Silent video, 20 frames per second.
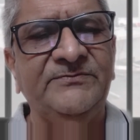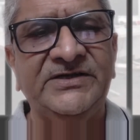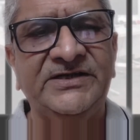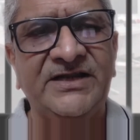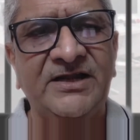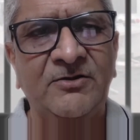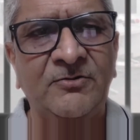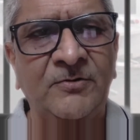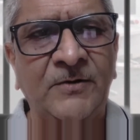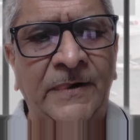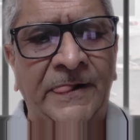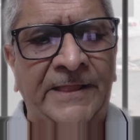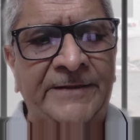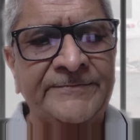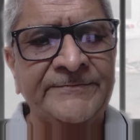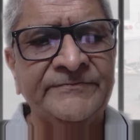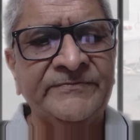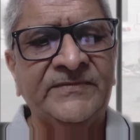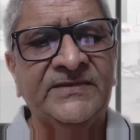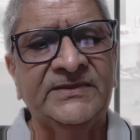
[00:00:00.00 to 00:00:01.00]
But now
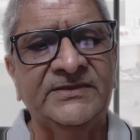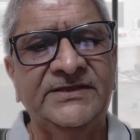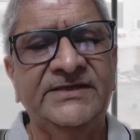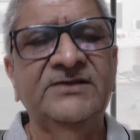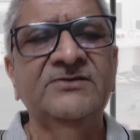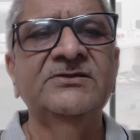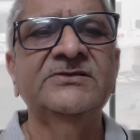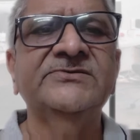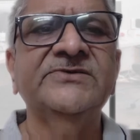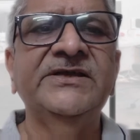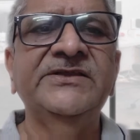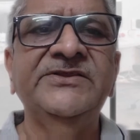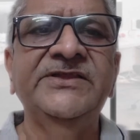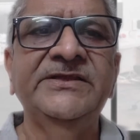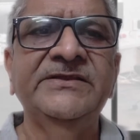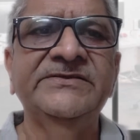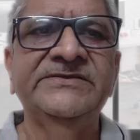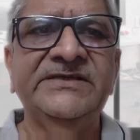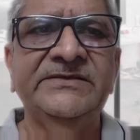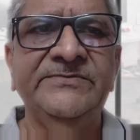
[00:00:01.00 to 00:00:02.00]
there also I
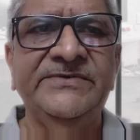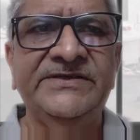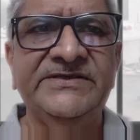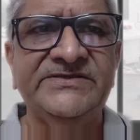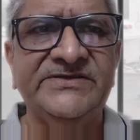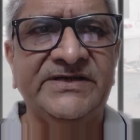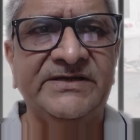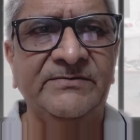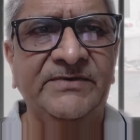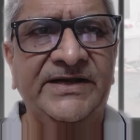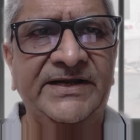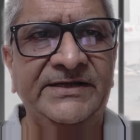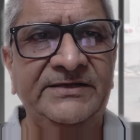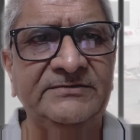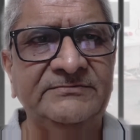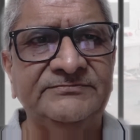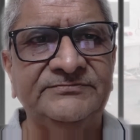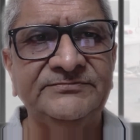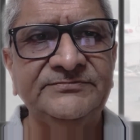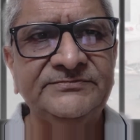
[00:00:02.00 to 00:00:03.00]
think SEBI has
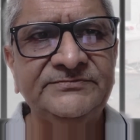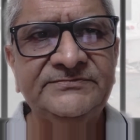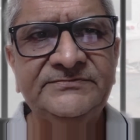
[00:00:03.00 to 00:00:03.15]
streamlined,